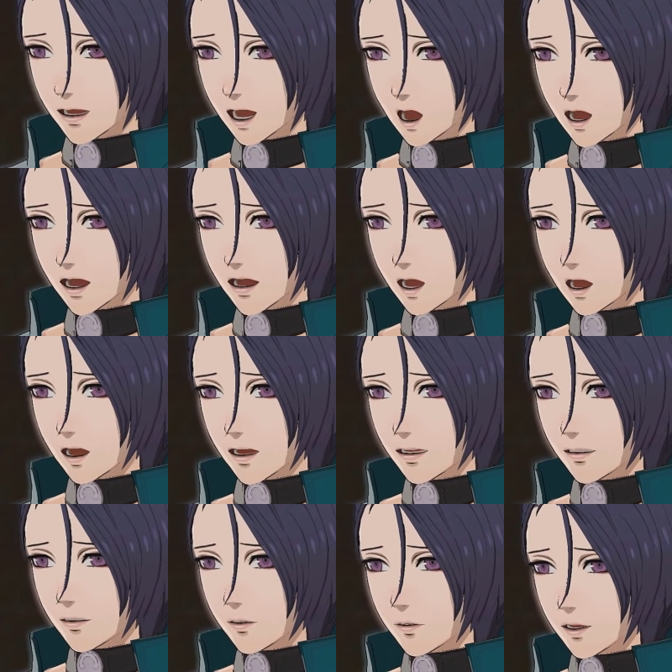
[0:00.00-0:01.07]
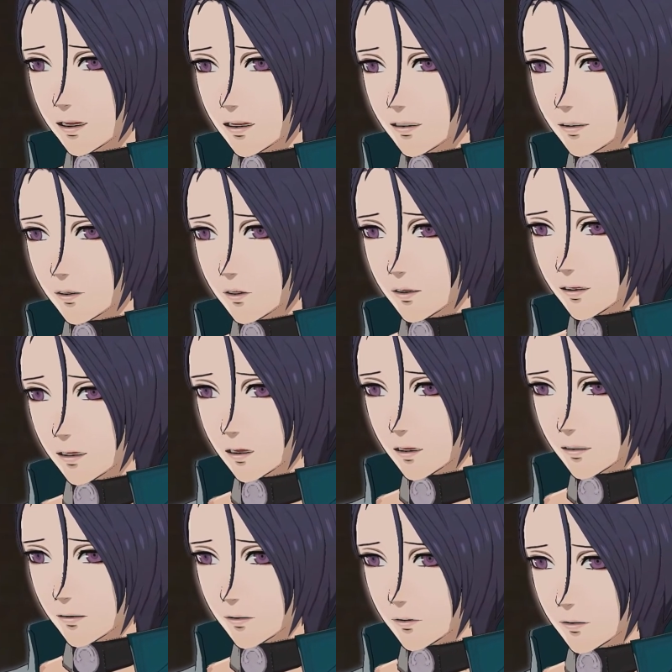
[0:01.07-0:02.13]
bow and scrape to our noble
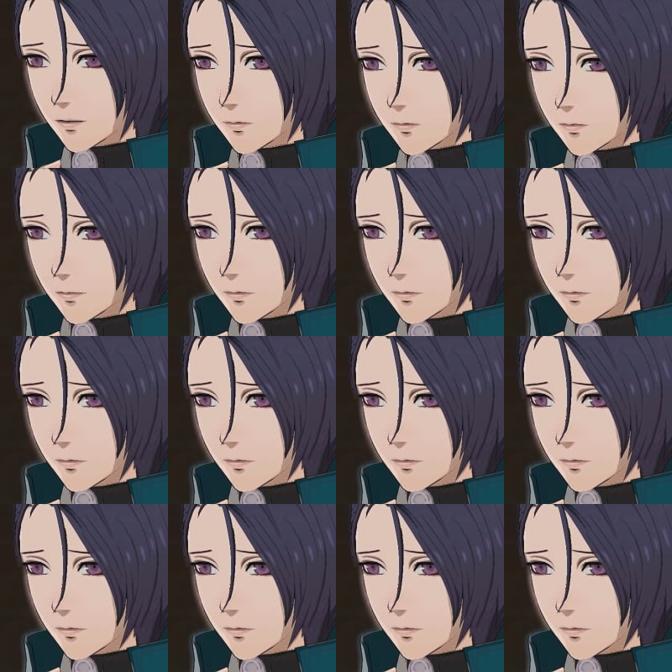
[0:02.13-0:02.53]
employers. Oh